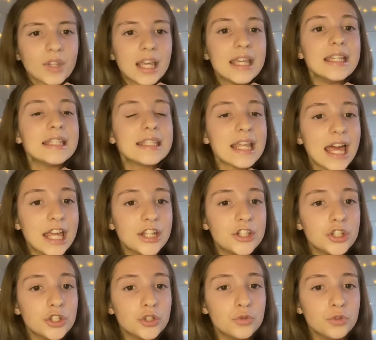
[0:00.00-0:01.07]
"He said
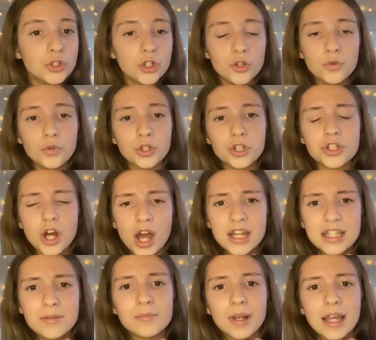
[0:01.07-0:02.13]
you knew a good
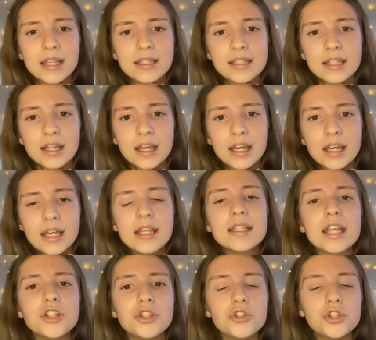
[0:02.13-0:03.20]
hiding place. He
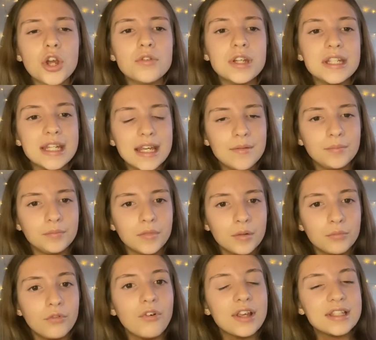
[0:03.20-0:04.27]
said you showed it to him."
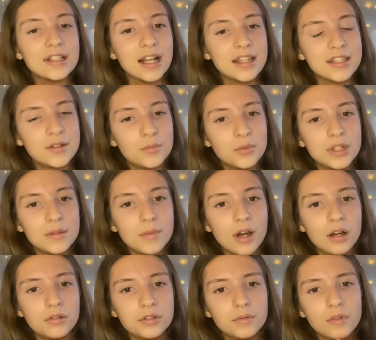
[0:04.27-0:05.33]
Professor Glastonbury
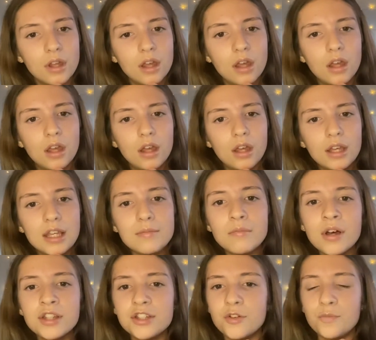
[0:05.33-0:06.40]
smiled. He
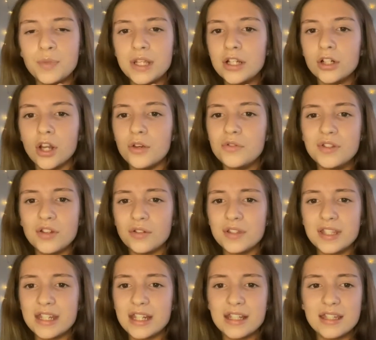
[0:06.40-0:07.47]
must have been close on
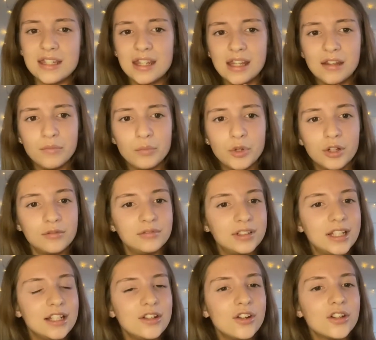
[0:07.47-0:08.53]
60, but
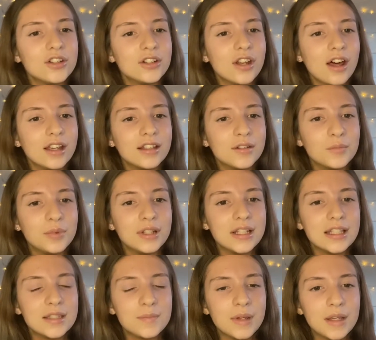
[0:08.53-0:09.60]
he looked like a
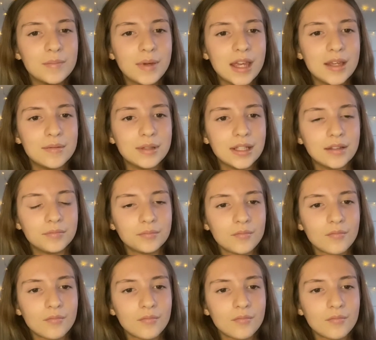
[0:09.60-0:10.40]
pleased pink baby.